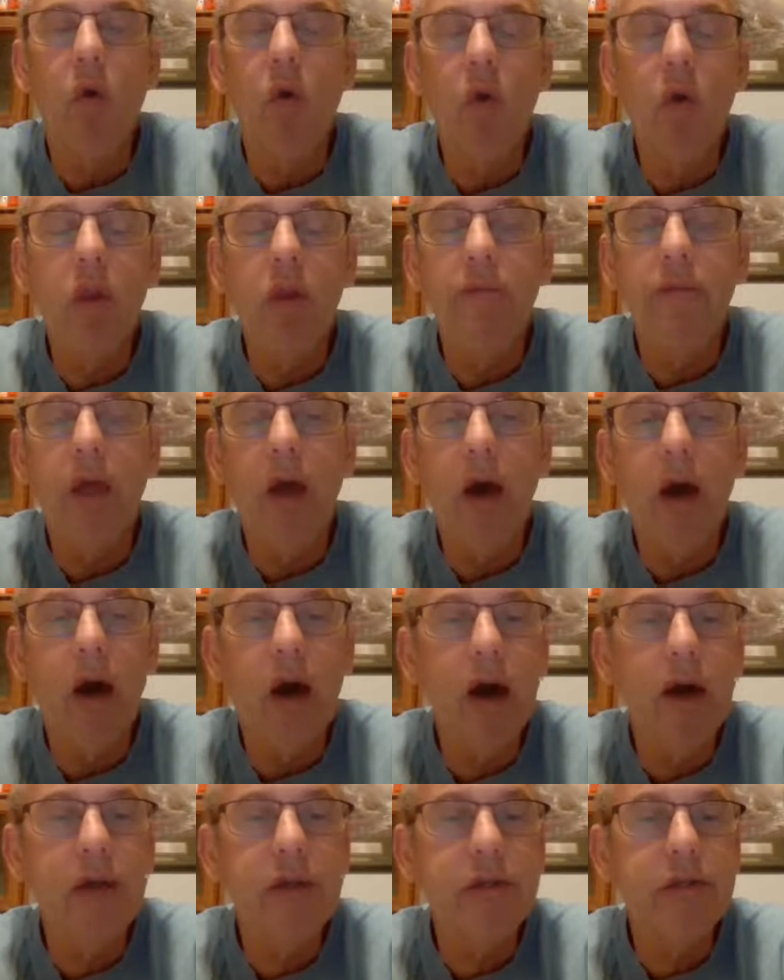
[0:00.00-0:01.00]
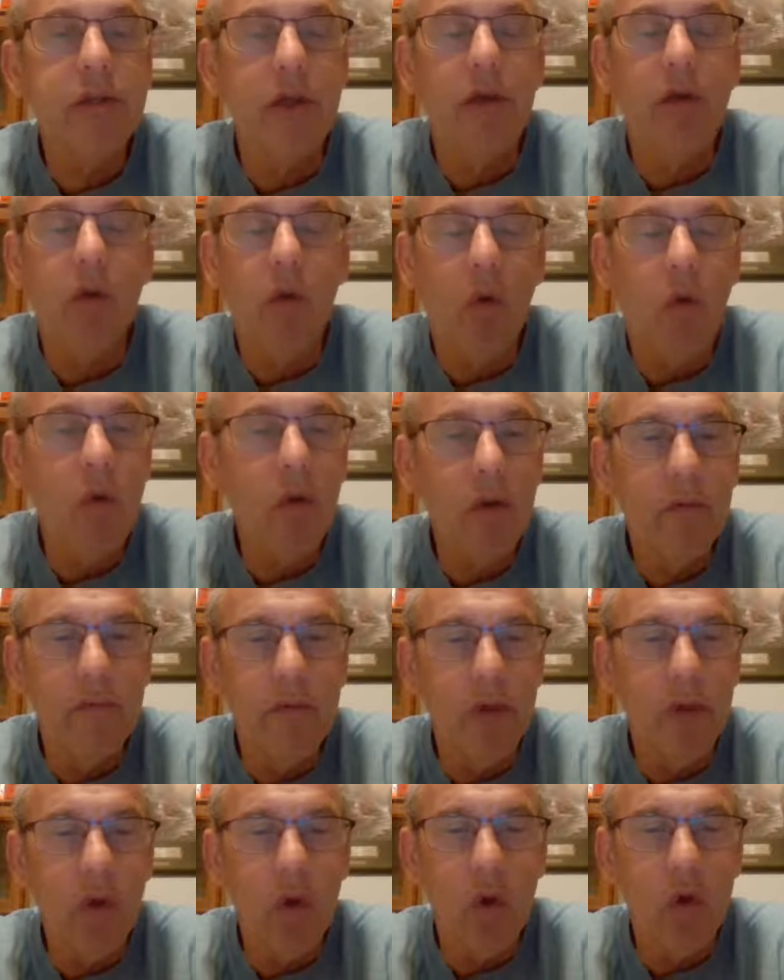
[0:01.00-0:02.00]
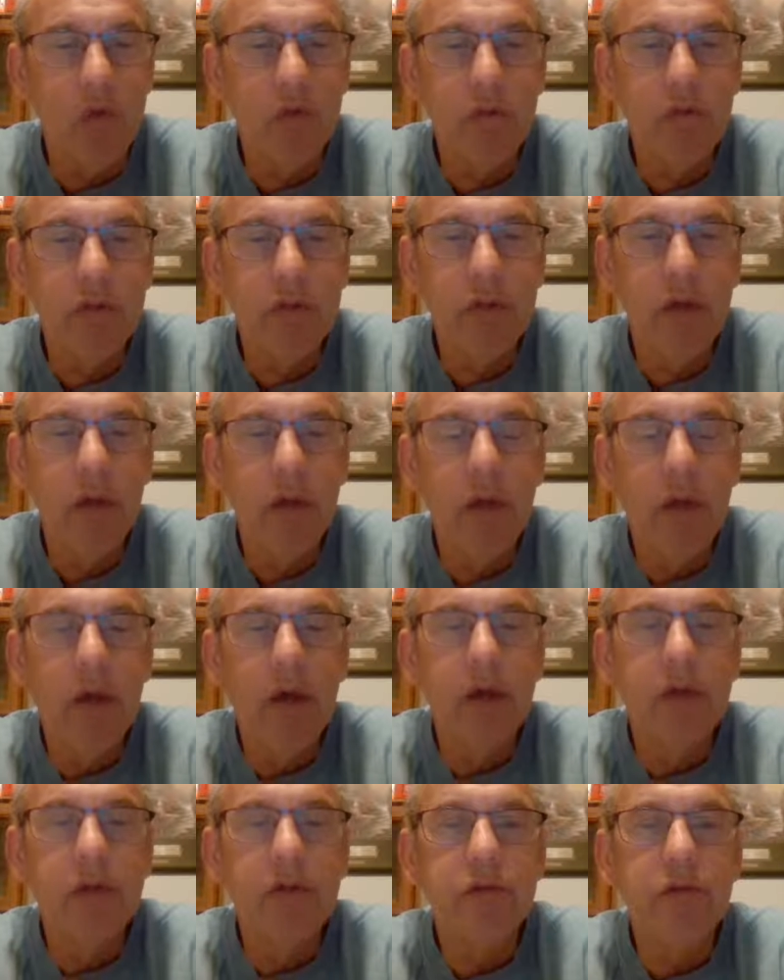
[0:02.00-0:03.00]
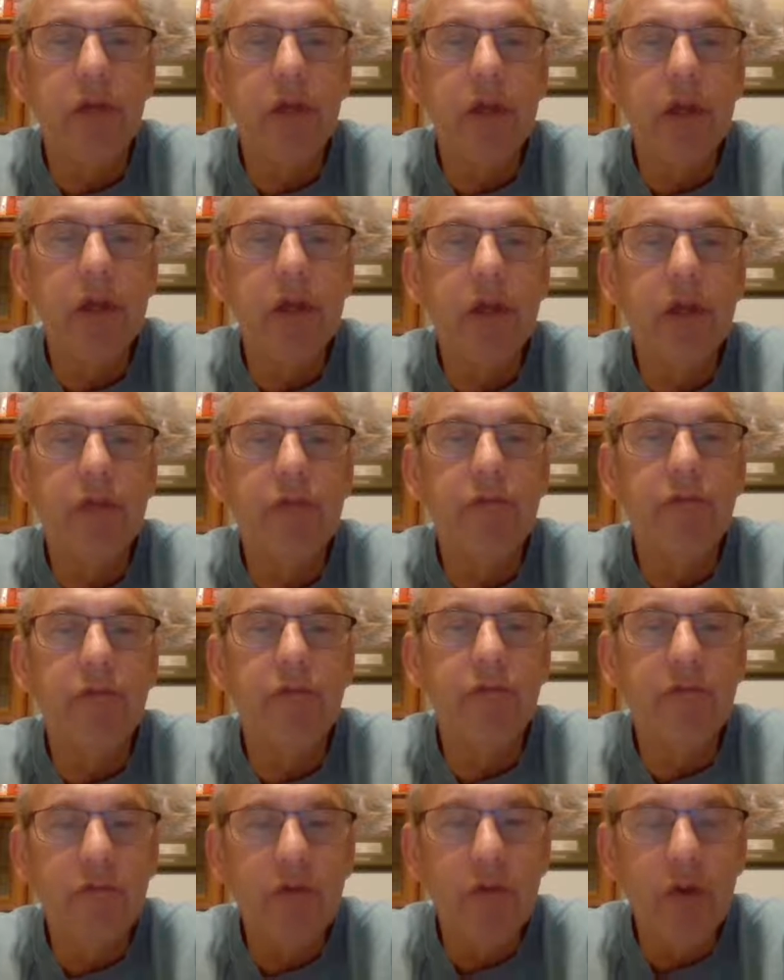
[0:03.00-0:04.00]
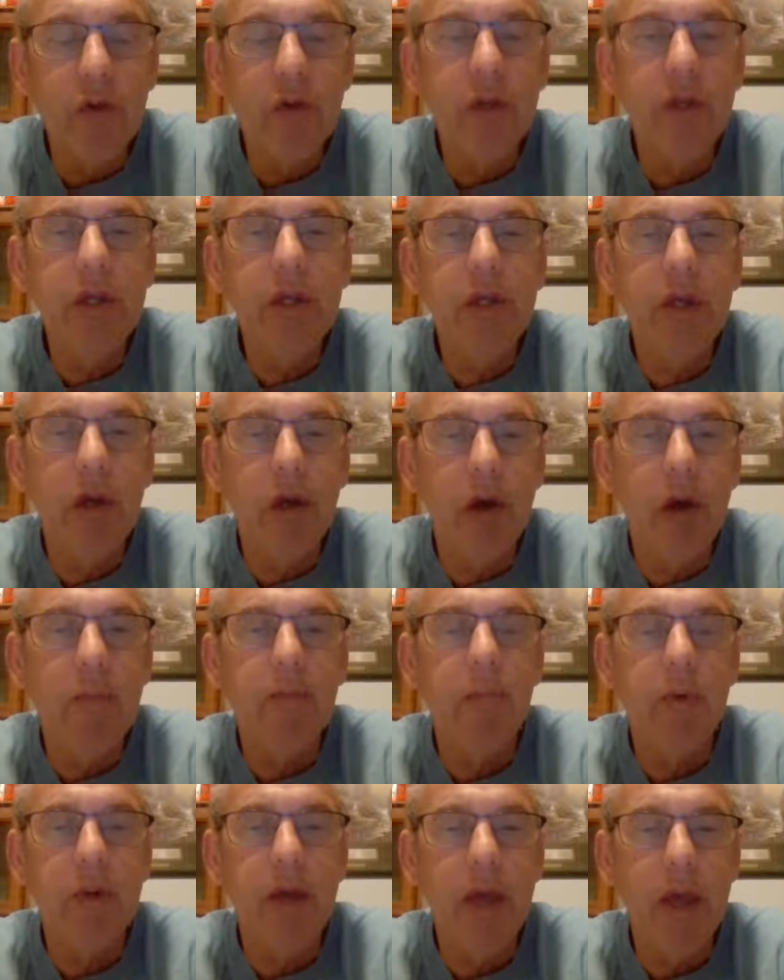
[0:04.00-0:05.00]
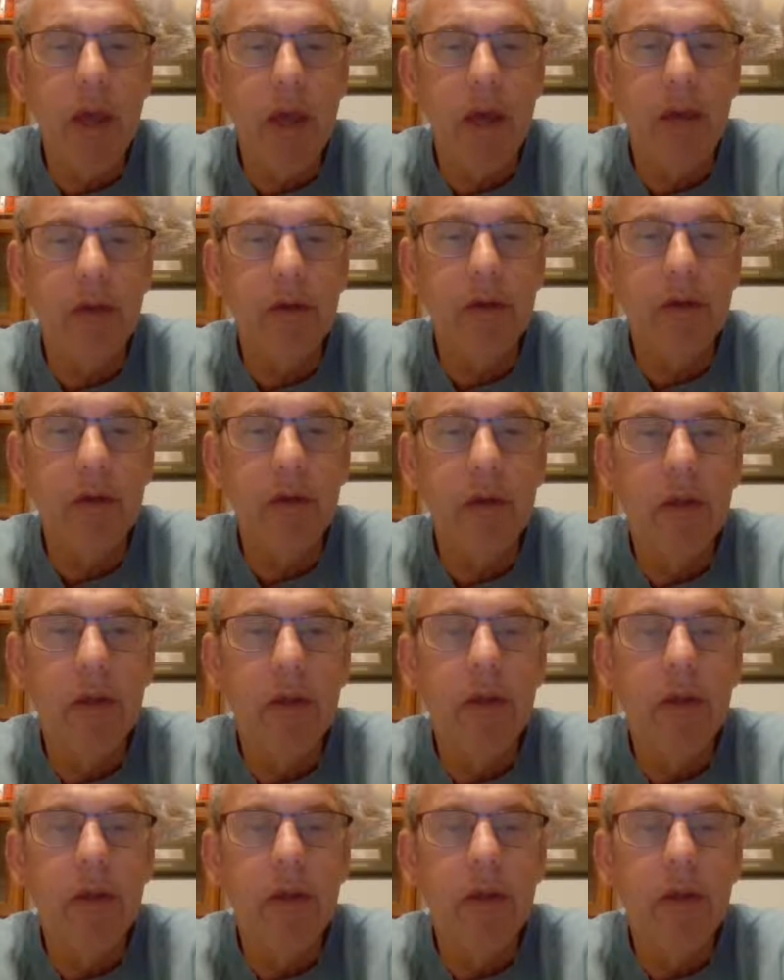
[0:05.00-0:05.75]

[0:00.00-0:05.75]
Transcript: all of the highs and all of the lows, so that he could fully comprehend